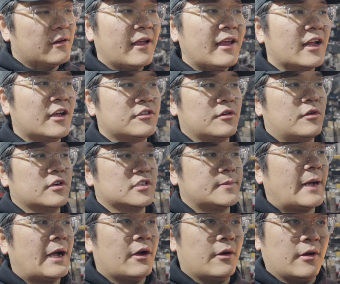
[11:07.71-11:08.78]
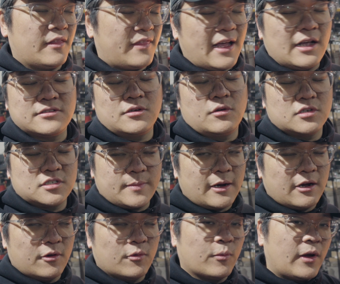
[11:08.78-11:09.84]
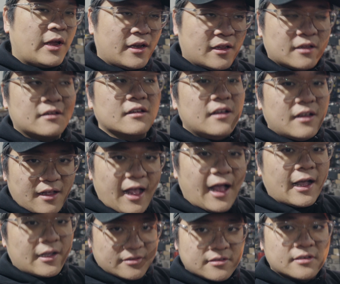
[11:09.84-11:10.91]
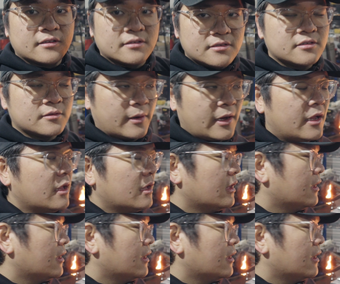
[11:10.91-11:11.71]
eight hundred horsepower, one thousand horsepower rated axles, right,